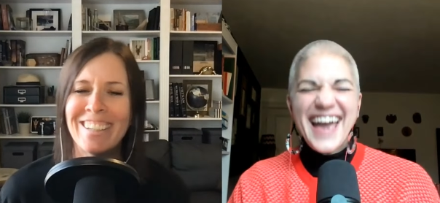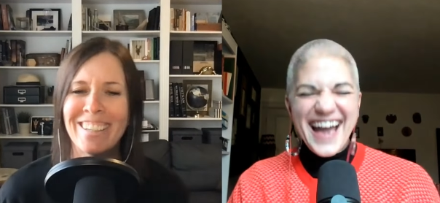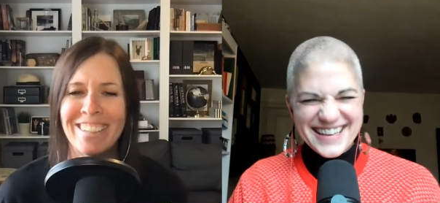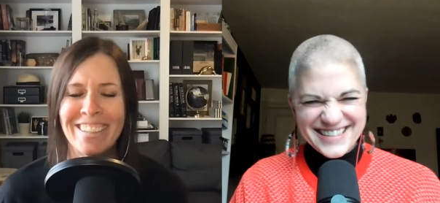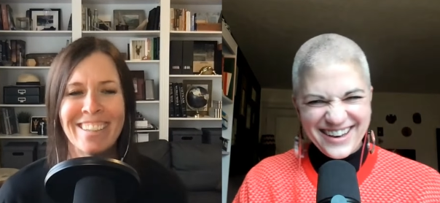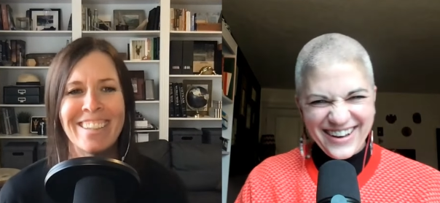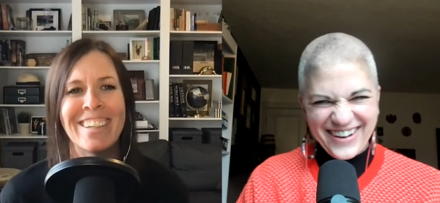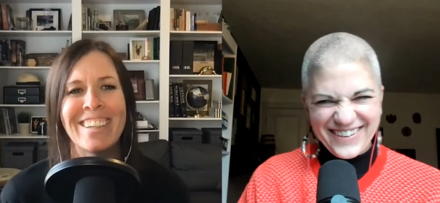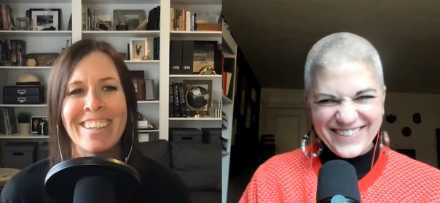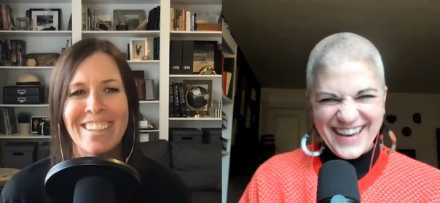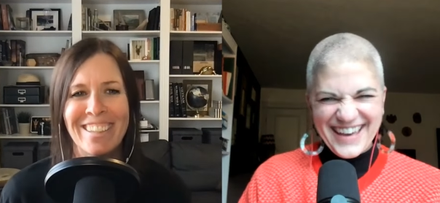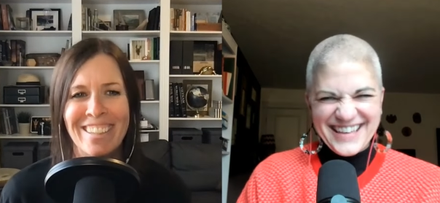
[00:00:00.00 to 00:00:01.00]
Speaker 1: As
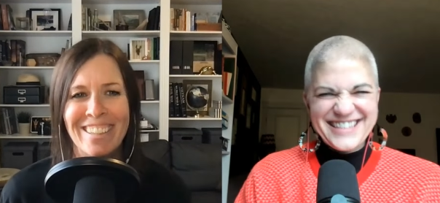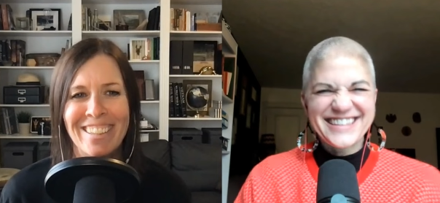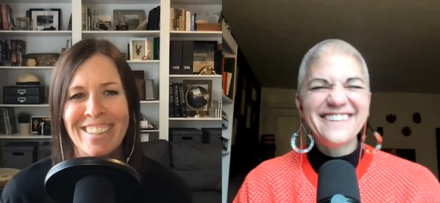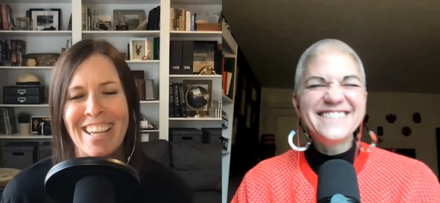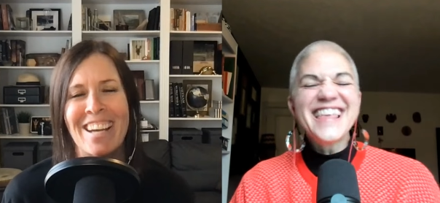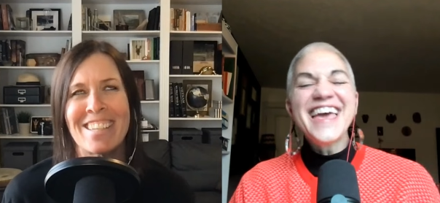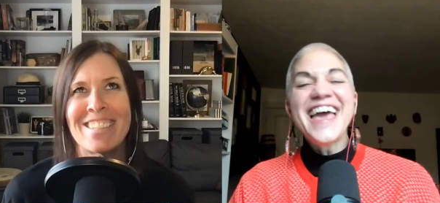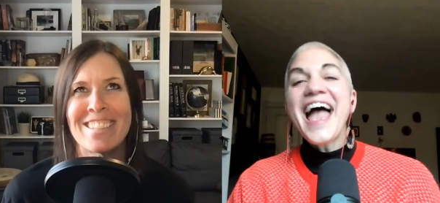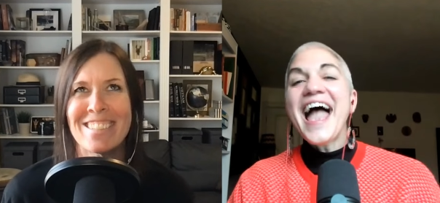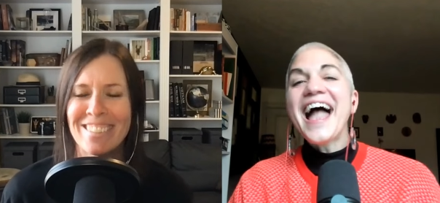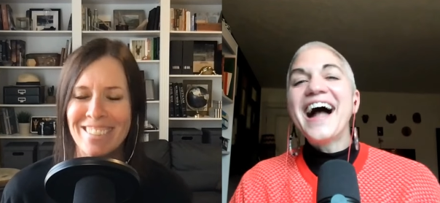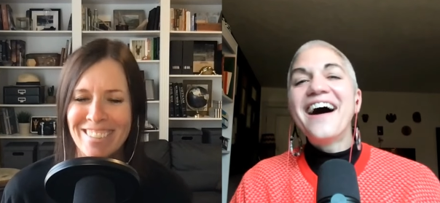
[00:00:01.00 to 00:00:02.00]
always. Yes.
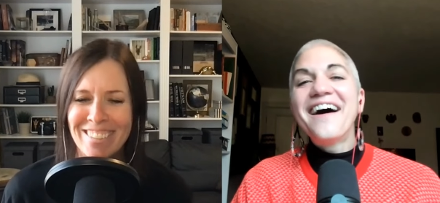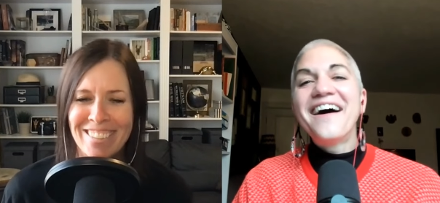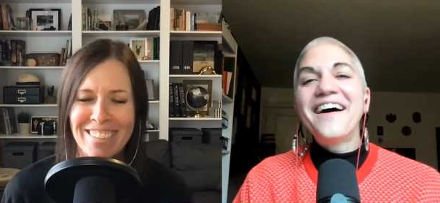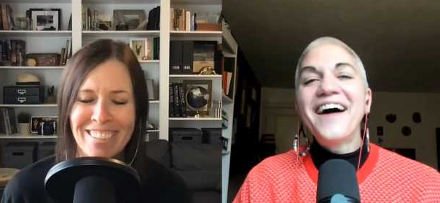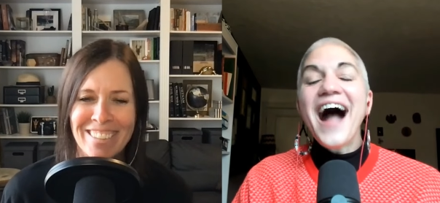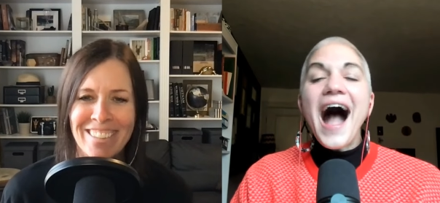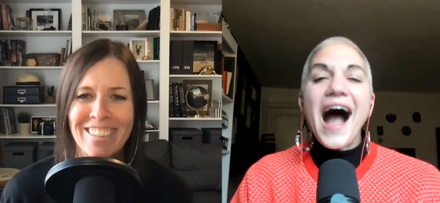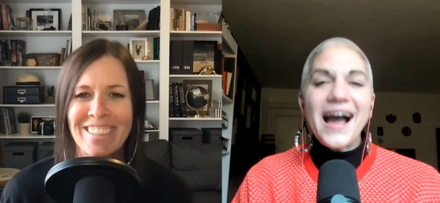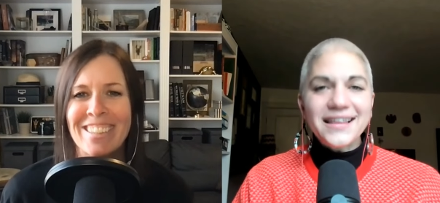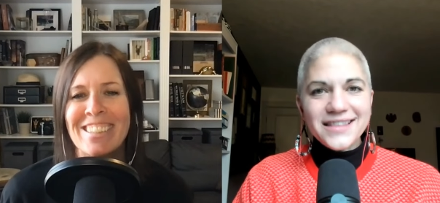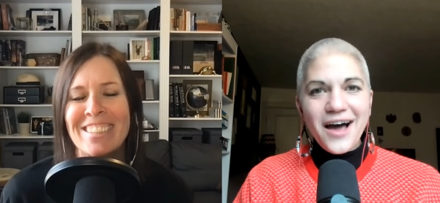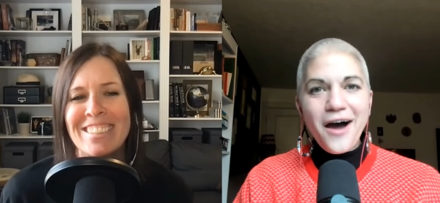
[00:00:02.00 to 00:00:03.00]
Oh, I
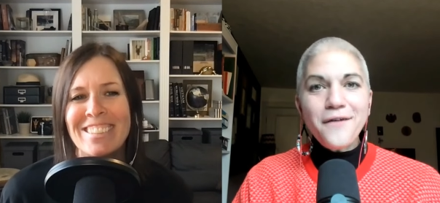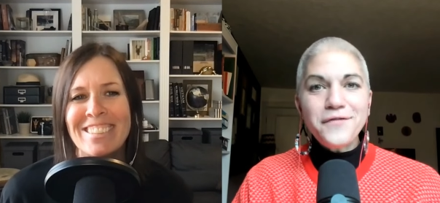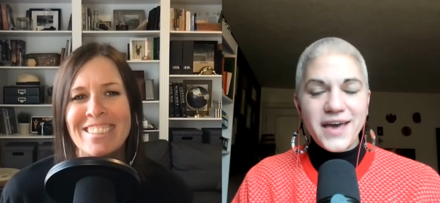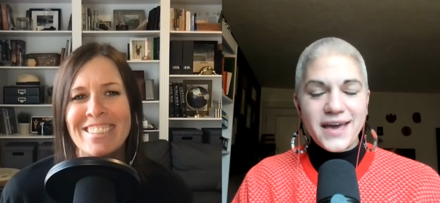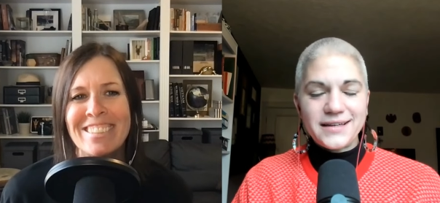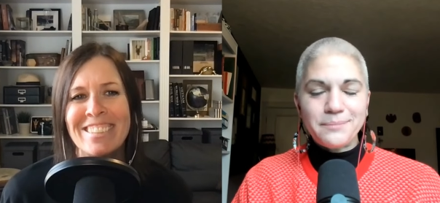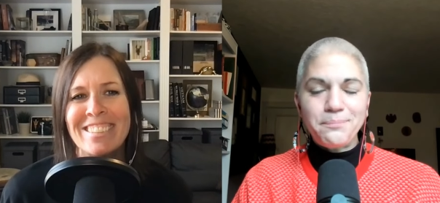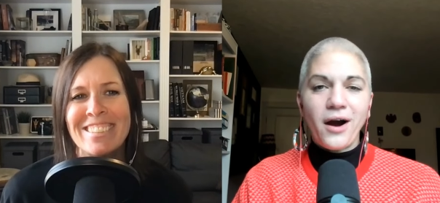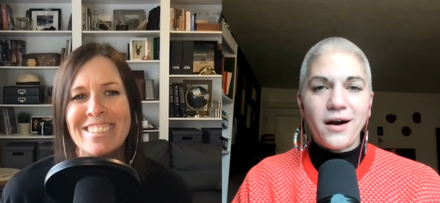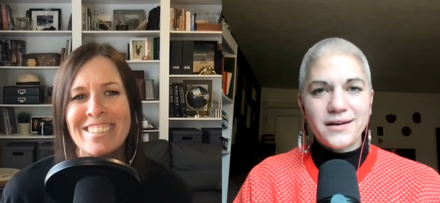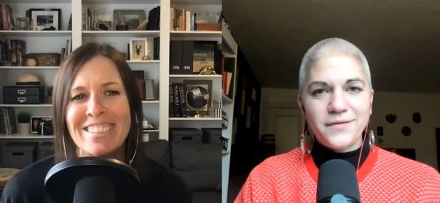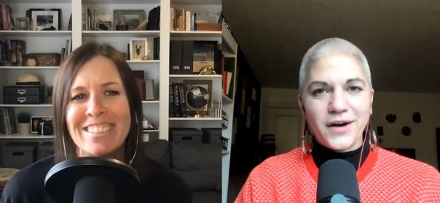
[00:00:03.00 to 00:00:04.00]
love that
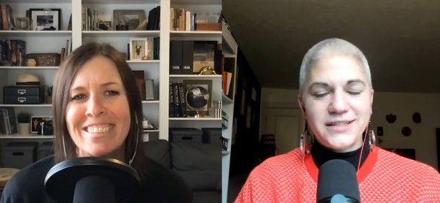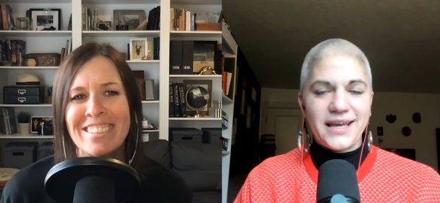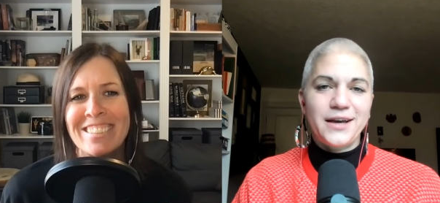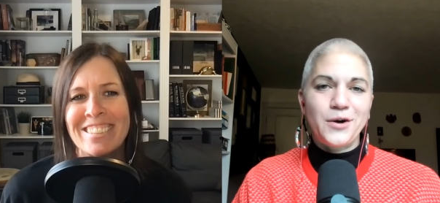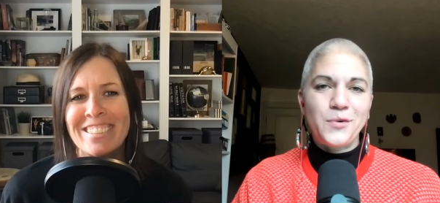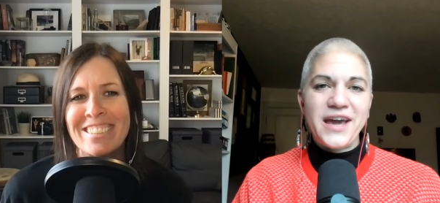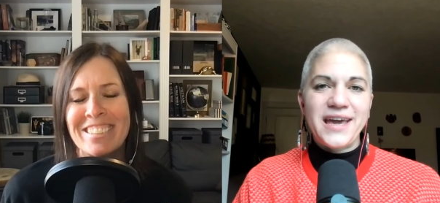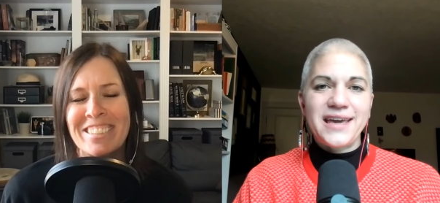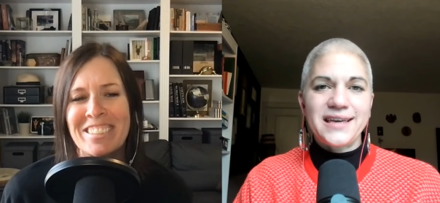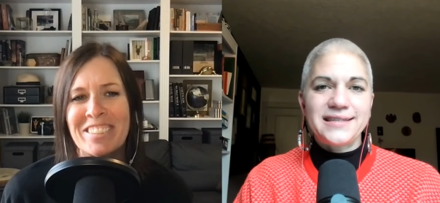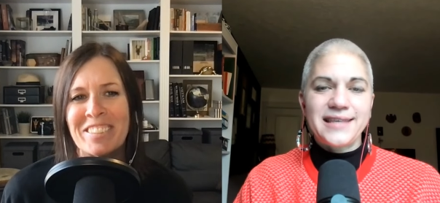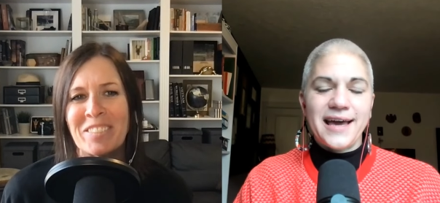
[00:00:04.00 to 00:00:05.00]
part of our takeaway
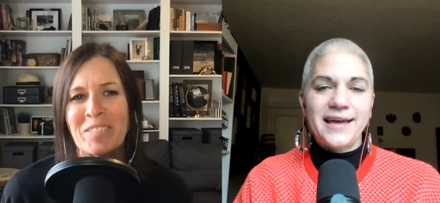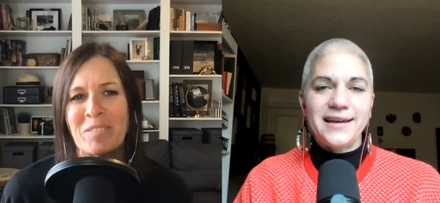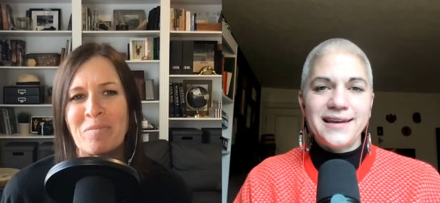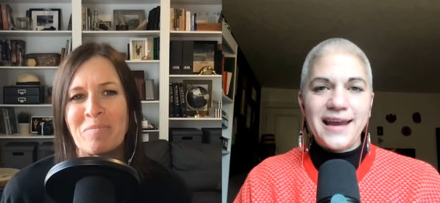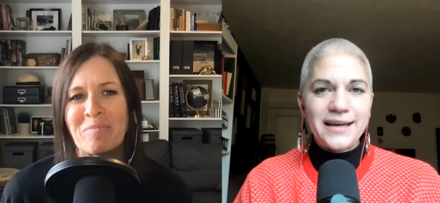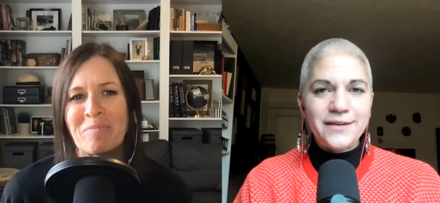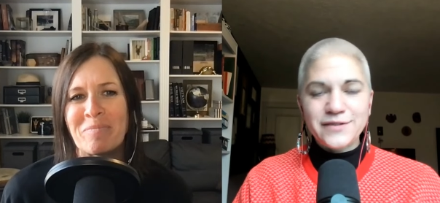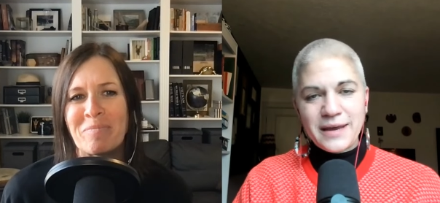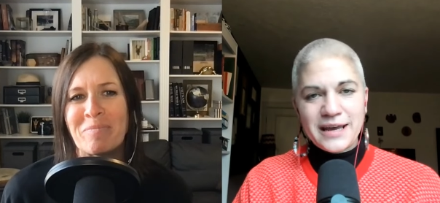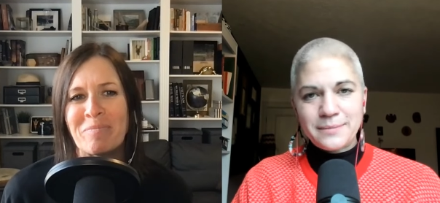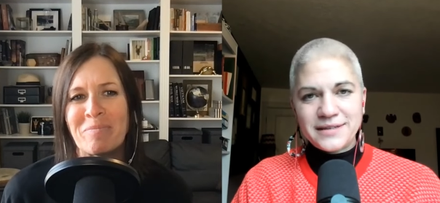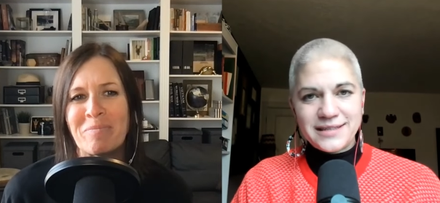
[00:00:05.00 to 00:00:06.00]
is that natives
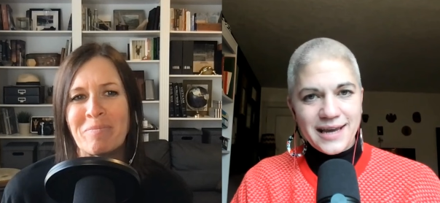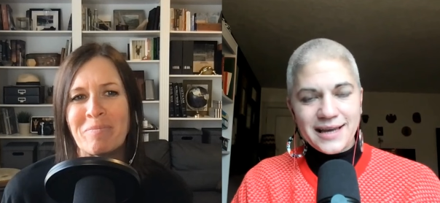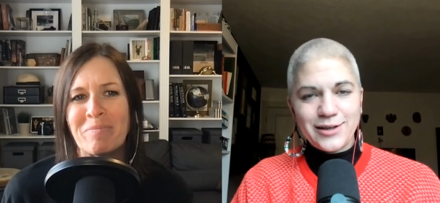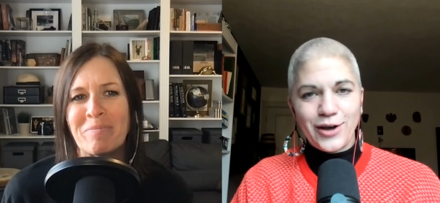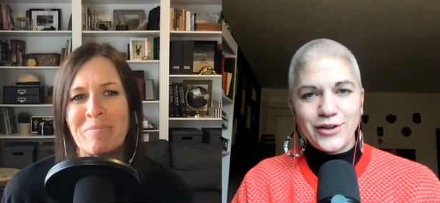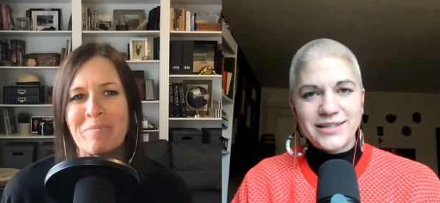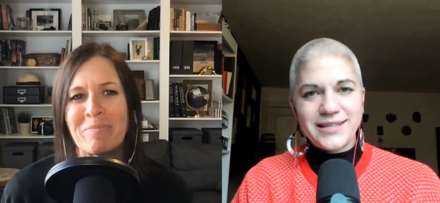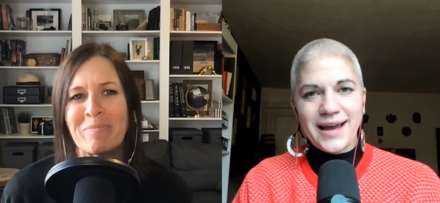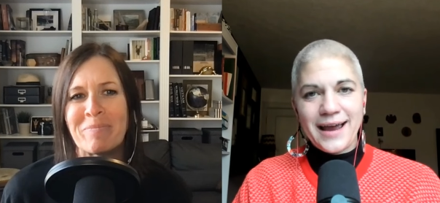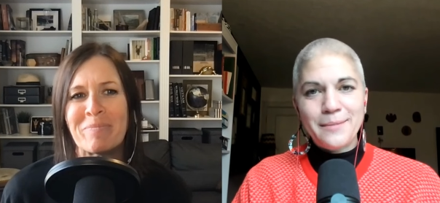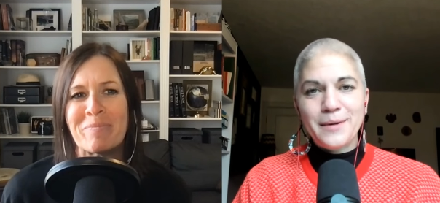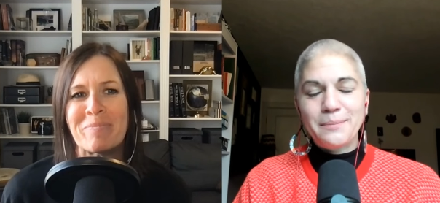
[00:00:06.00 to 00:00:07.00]
make mistakes all the
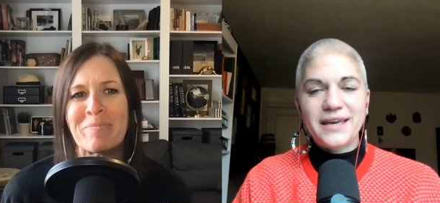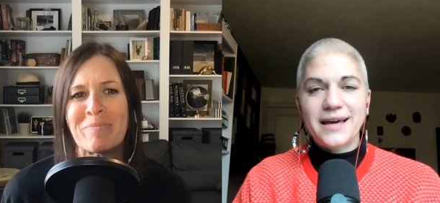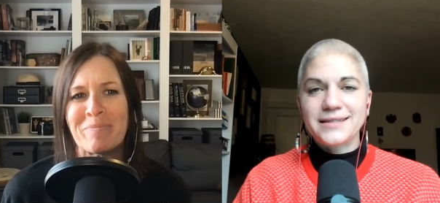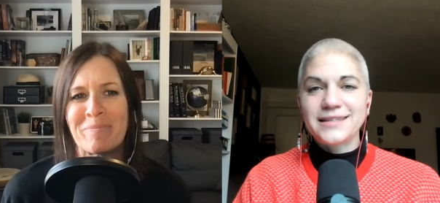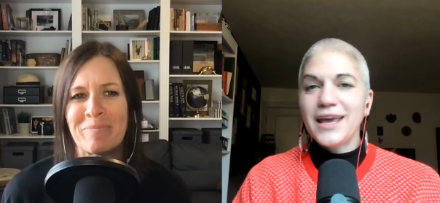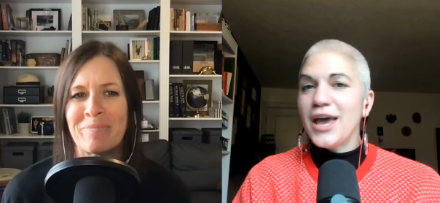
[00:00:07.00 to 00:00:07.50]
time because